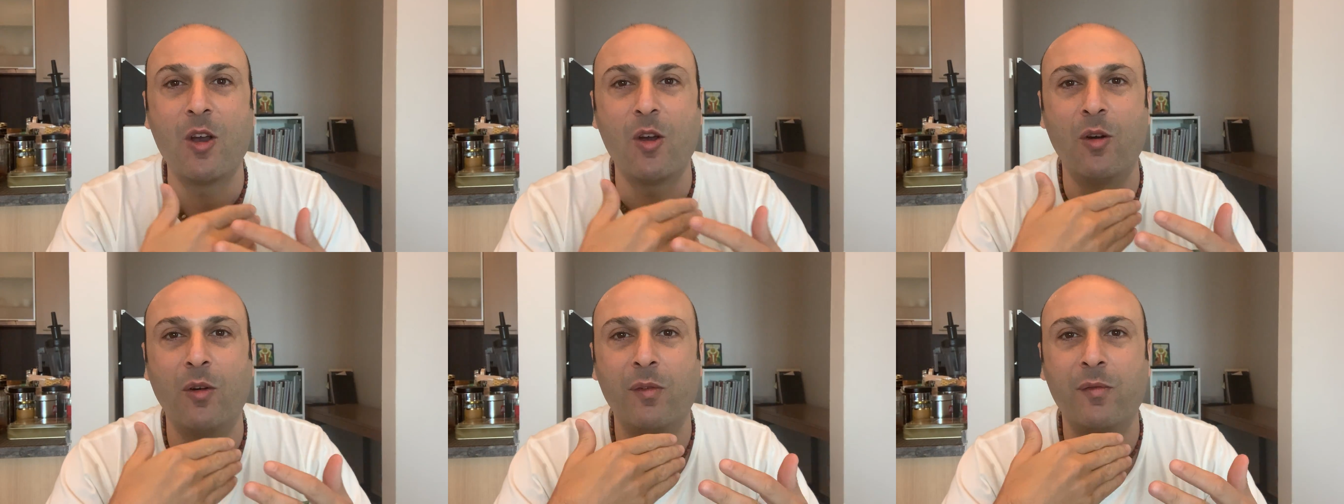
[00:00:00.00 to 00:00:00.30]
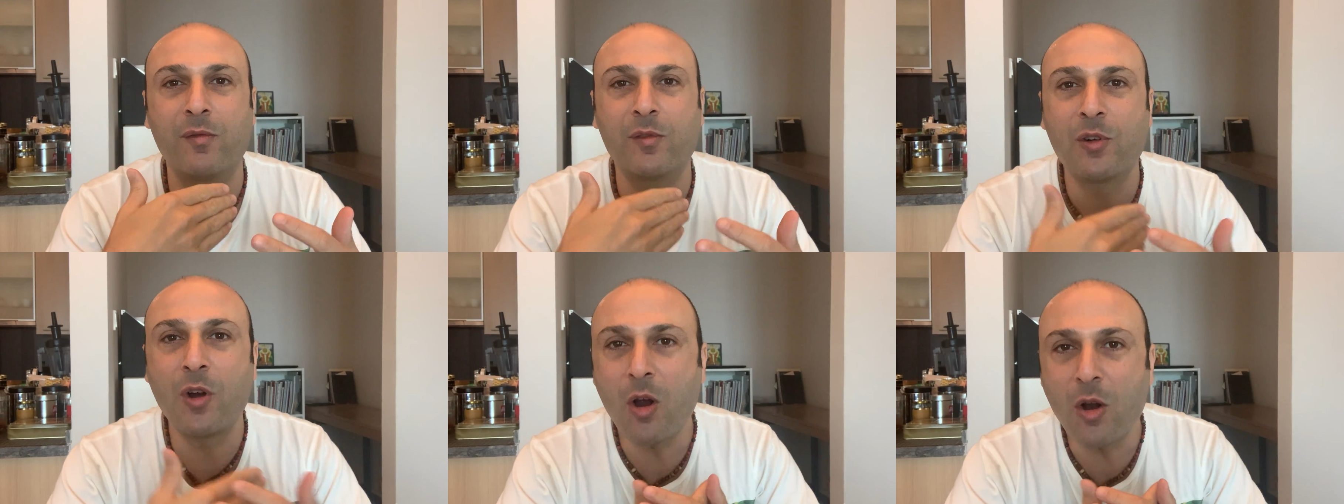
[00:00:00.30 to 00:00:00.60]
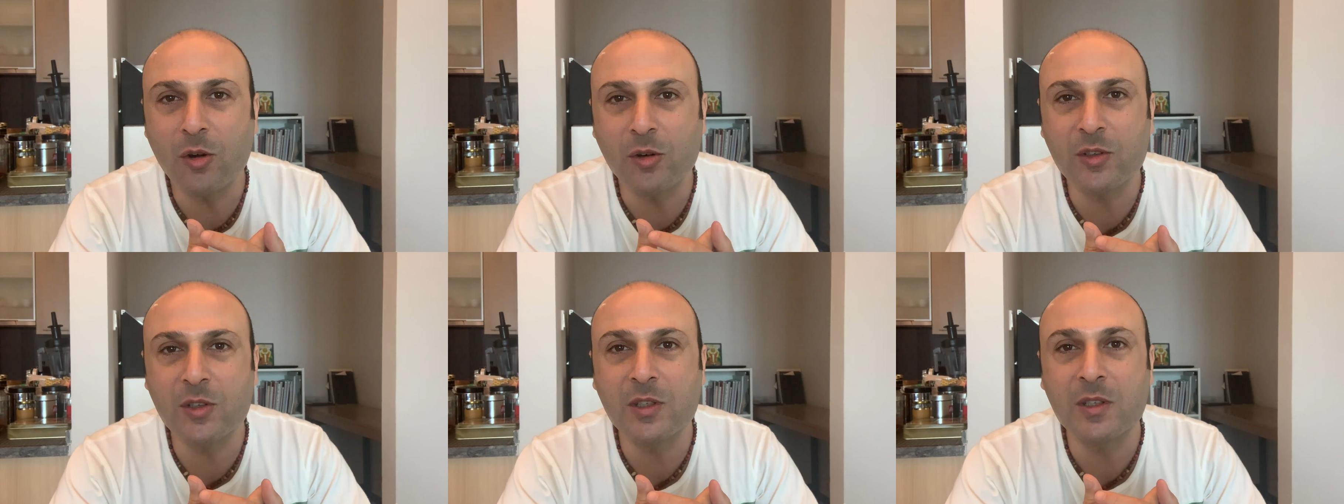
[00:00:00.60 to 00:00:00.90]
Of
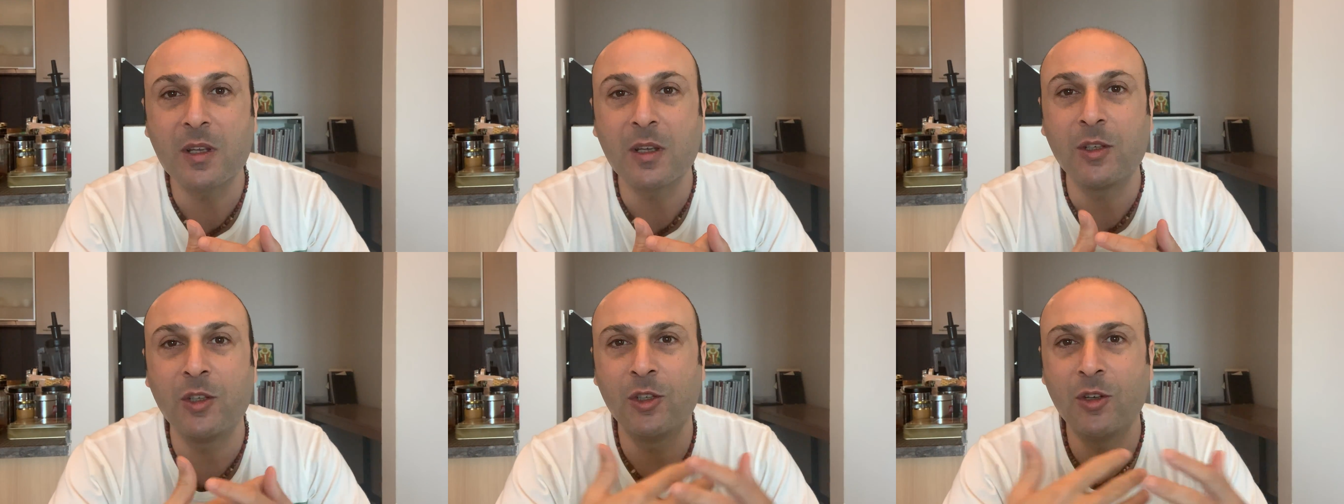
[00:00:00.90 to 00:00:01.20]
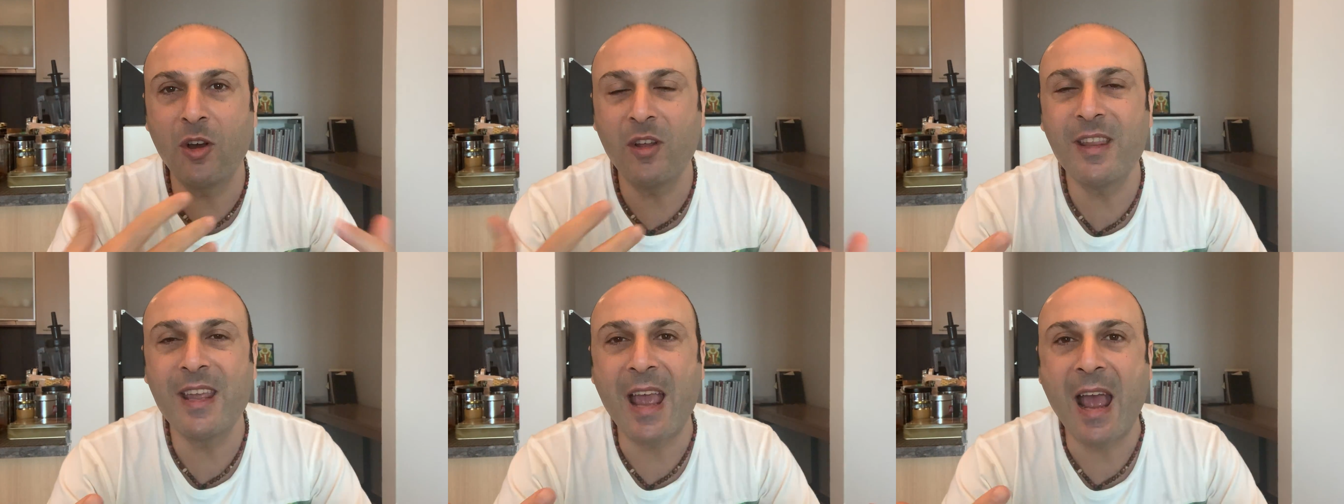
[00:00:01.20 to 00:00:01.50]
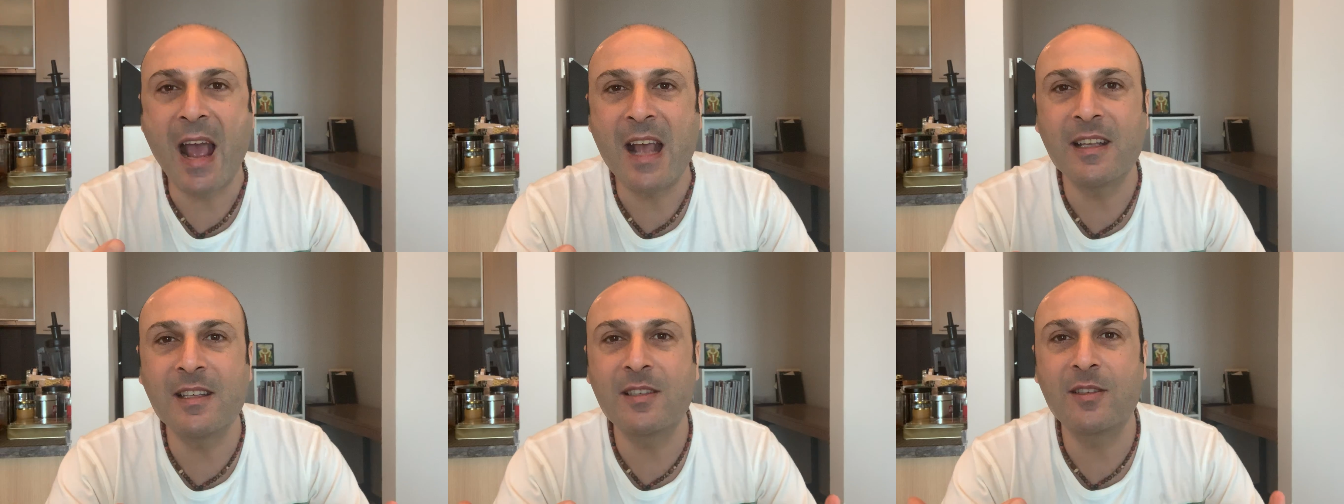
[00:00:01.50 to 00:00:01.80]
course, you know the
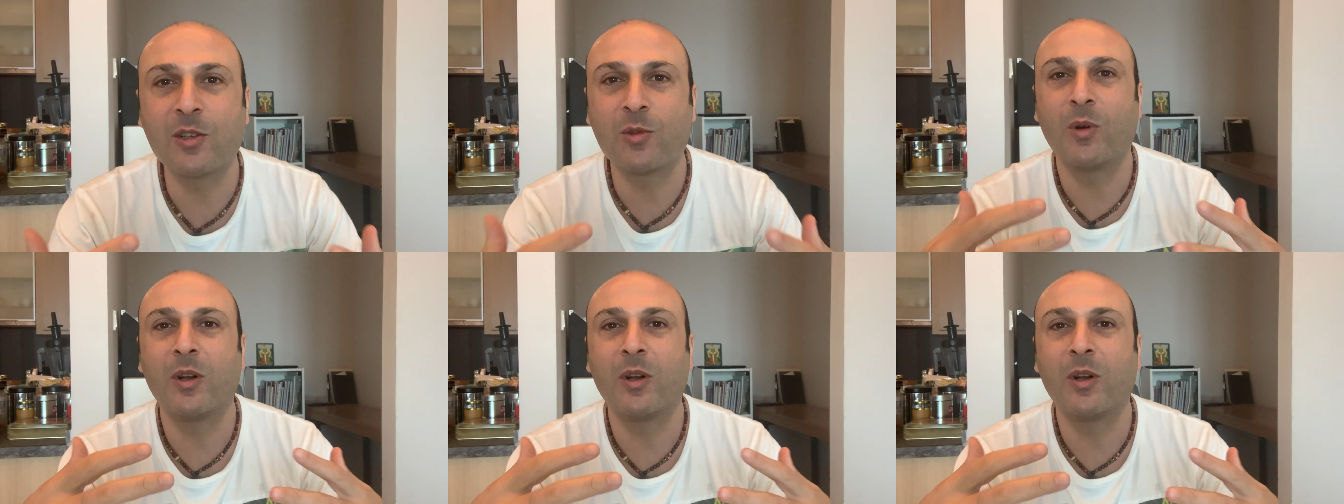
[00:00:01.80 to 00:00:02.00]
answer.